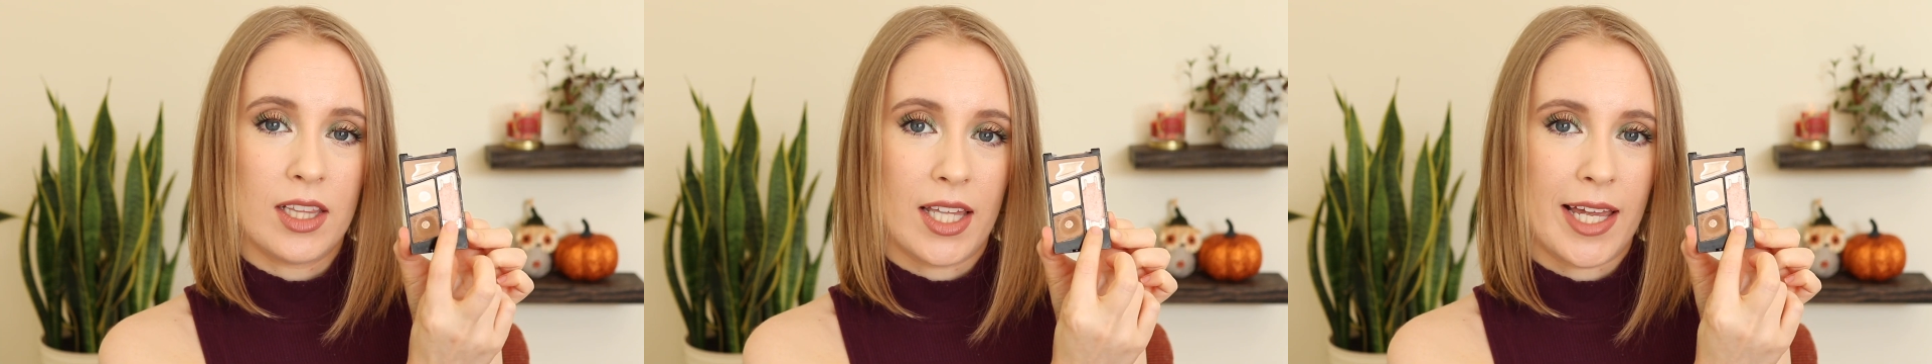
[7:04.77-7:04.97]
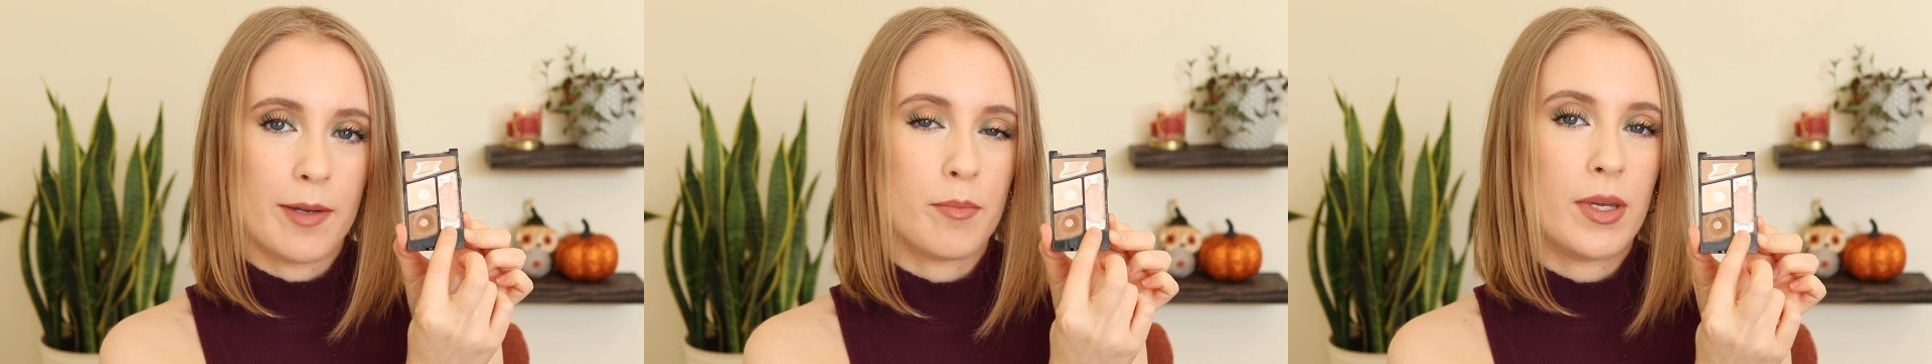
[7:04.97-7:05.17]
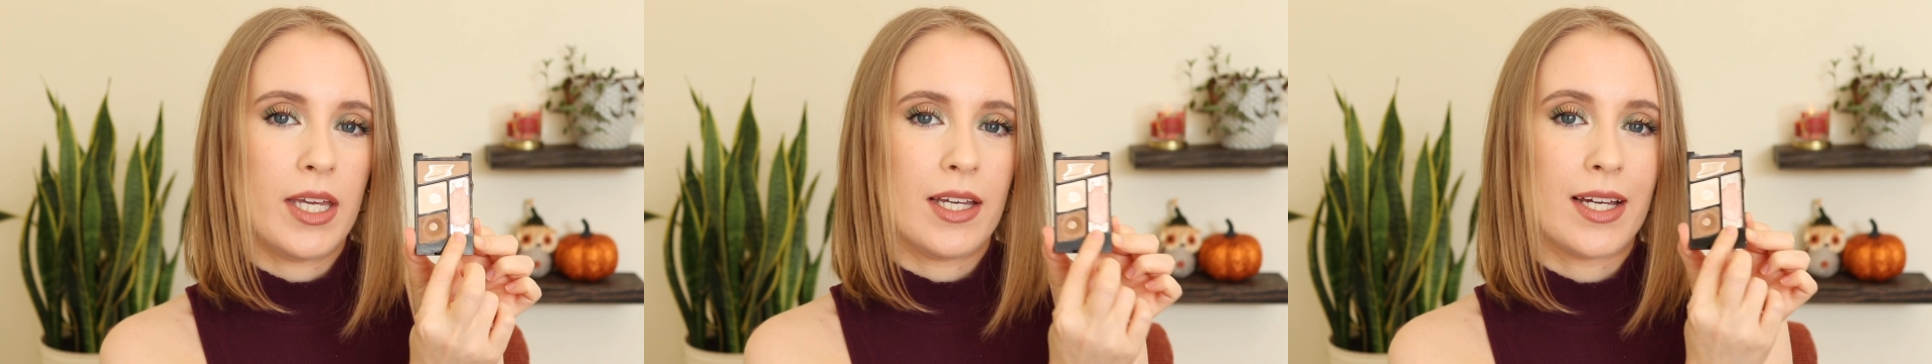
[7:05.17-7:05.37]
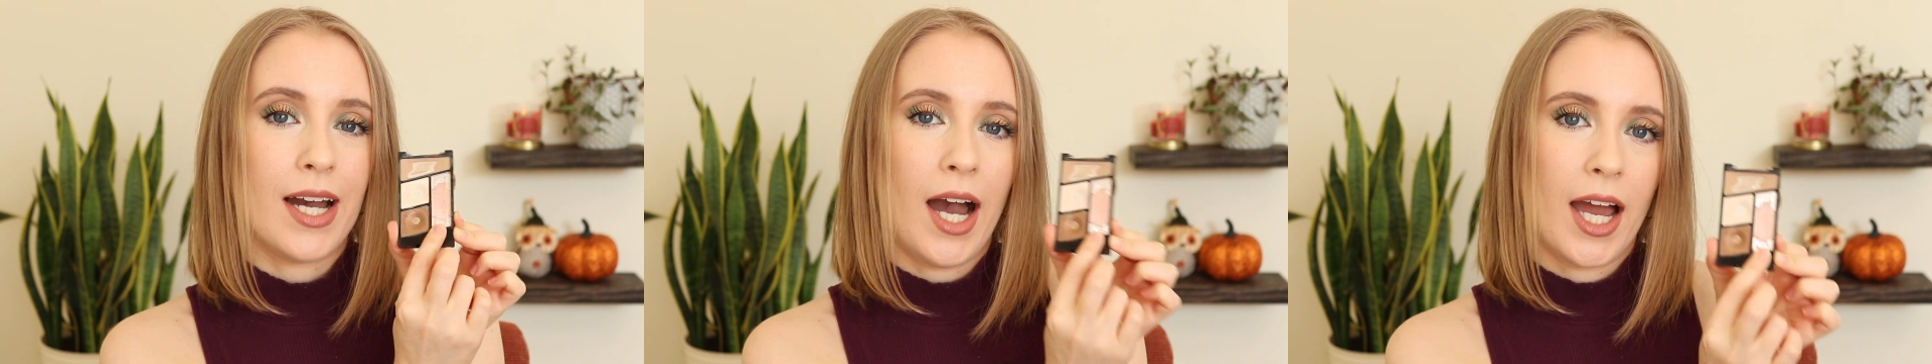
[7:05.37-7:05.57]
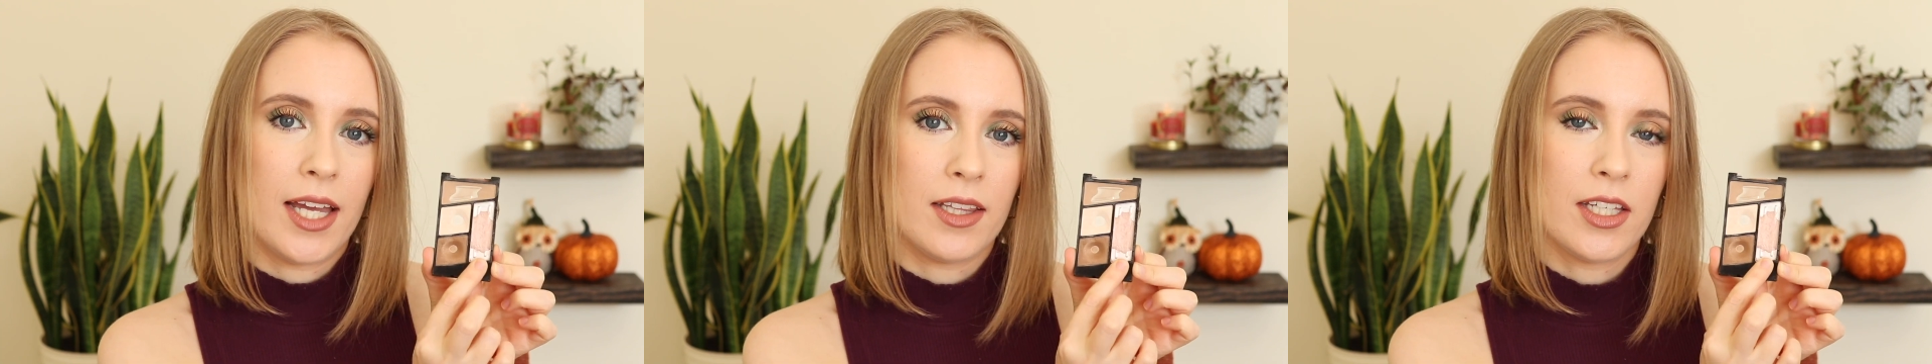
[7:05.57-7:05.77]
light pink
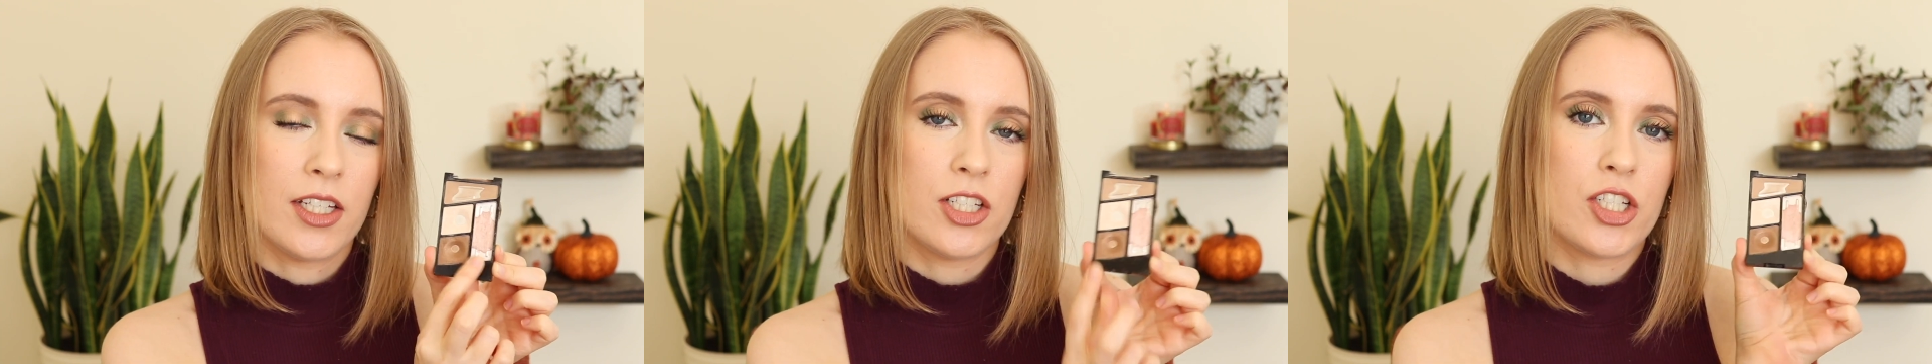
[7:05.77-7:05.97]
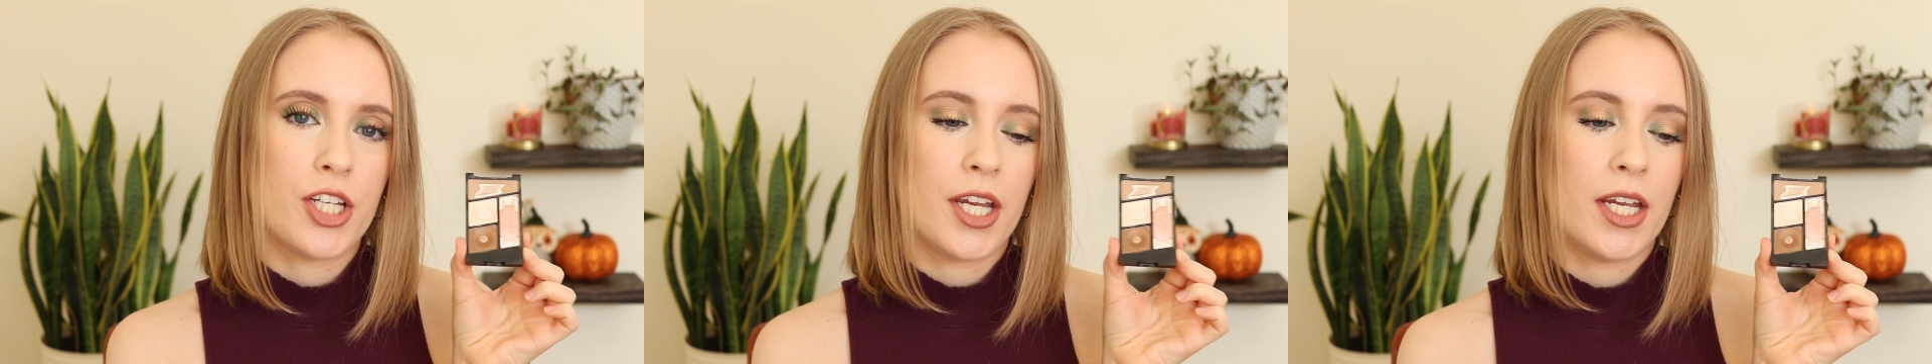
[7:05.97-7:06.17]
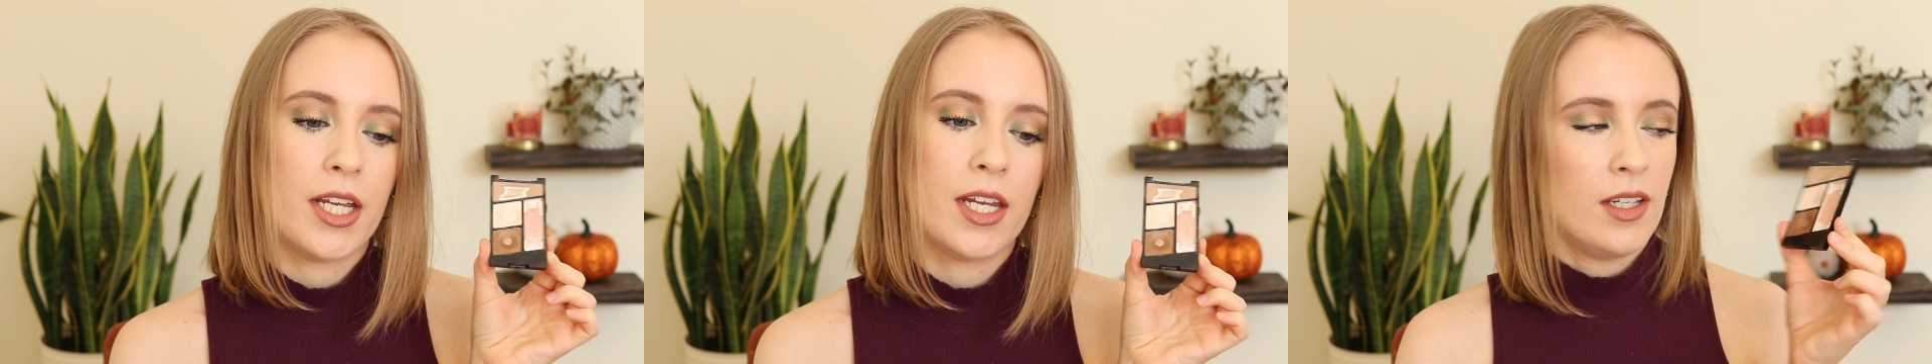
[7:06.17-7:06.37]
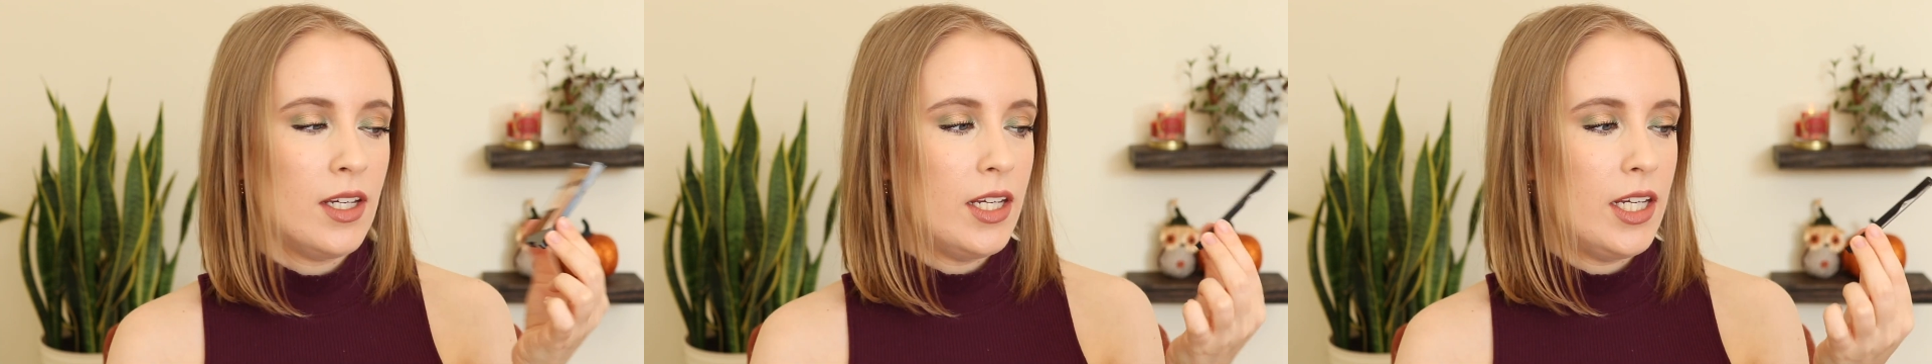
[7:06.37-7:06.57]
eyelid shade